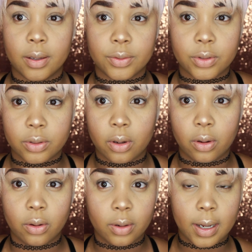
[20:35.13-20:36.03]

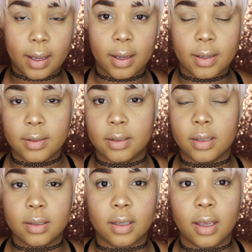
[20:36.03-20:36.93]
So guys,
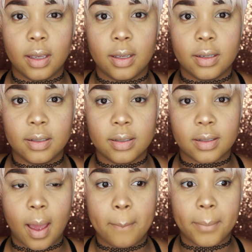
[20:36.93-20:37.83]
this
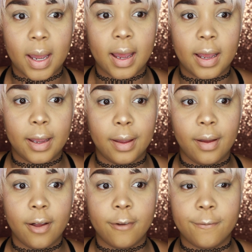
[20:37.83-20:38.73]
is my
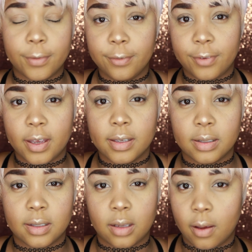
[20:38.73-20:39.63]
full
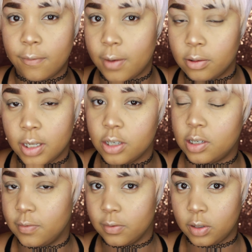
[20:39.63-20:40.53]
face
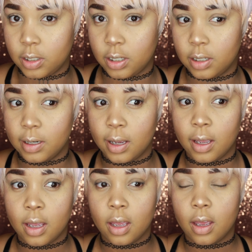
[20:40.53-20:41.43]
foundation routine.
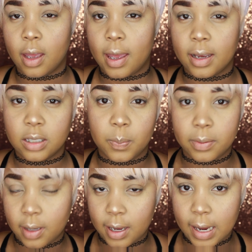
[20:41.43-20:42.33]

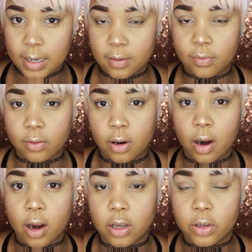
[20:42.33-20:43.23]
Explained
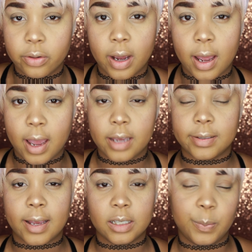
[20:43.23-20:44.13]
for you guys.
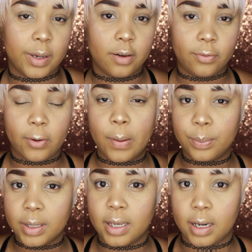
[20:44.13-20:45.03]
Explained for
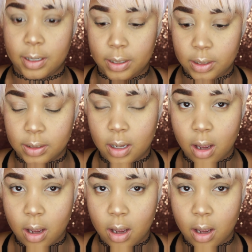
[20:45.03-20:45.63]
beginners.